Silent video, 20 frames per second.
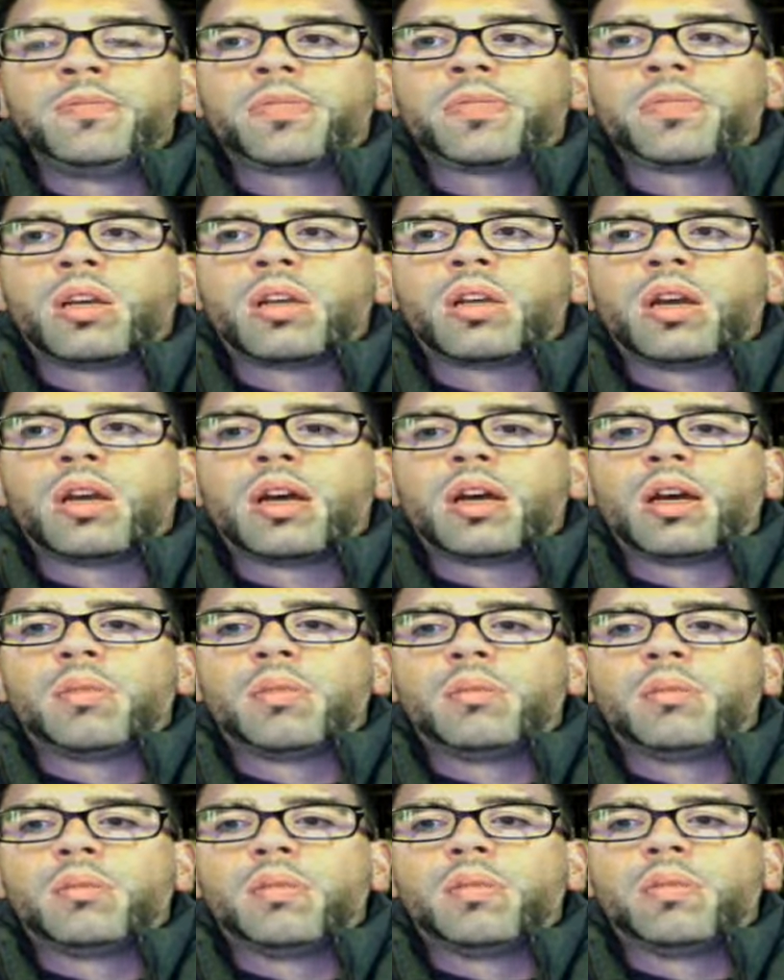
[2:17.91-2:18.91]

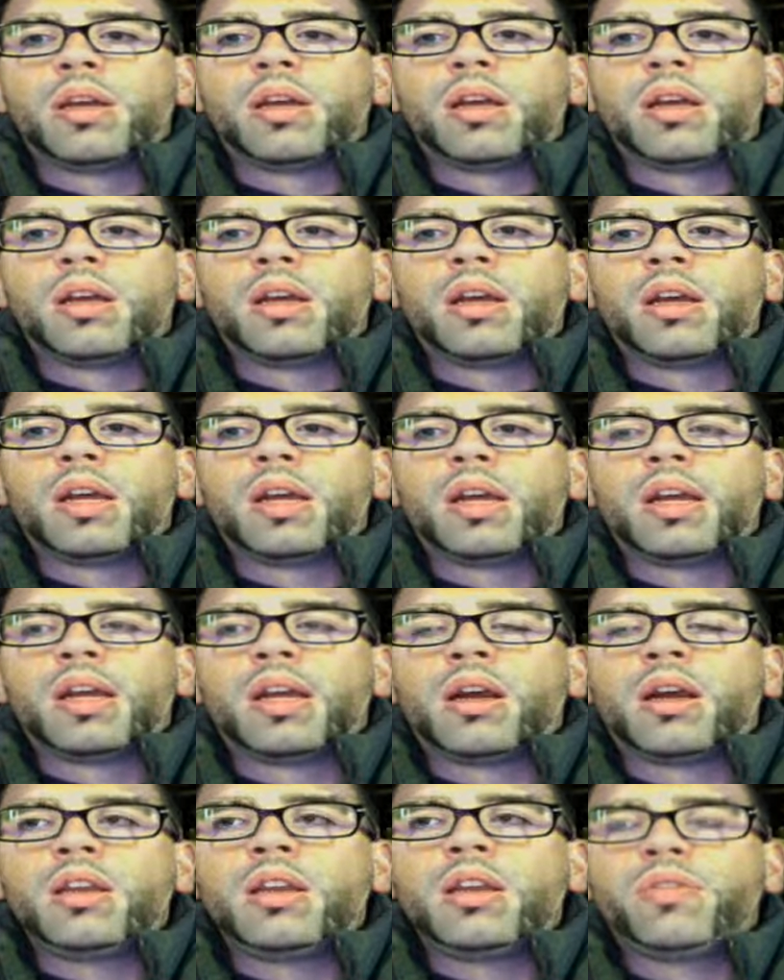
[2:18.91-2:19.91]
Um,
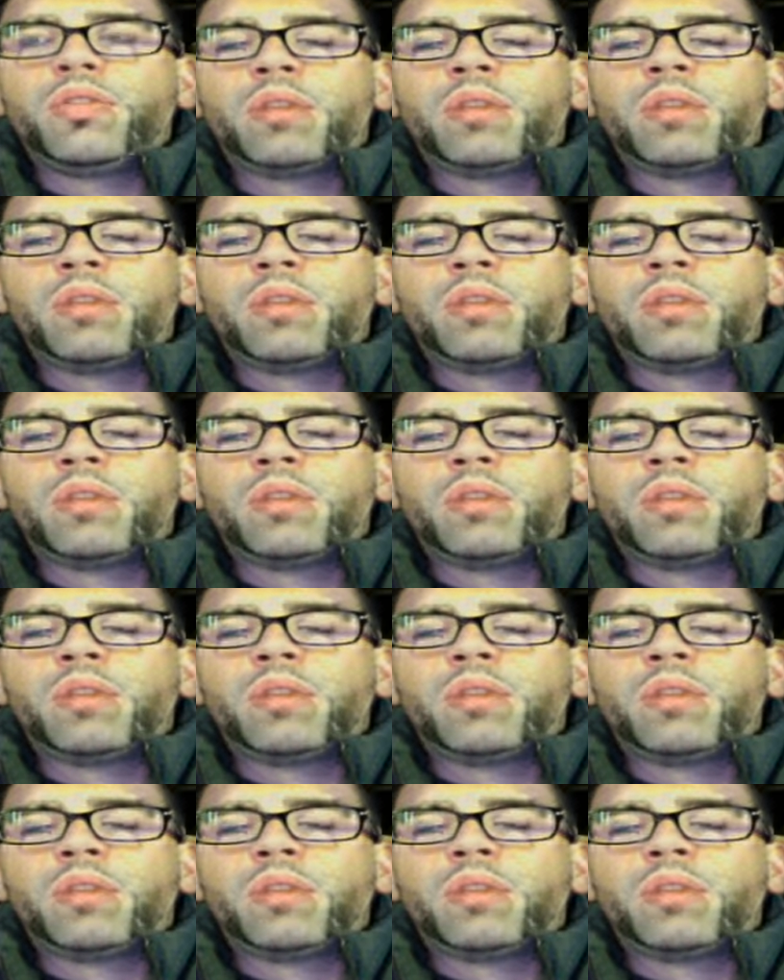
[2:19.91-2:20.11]
it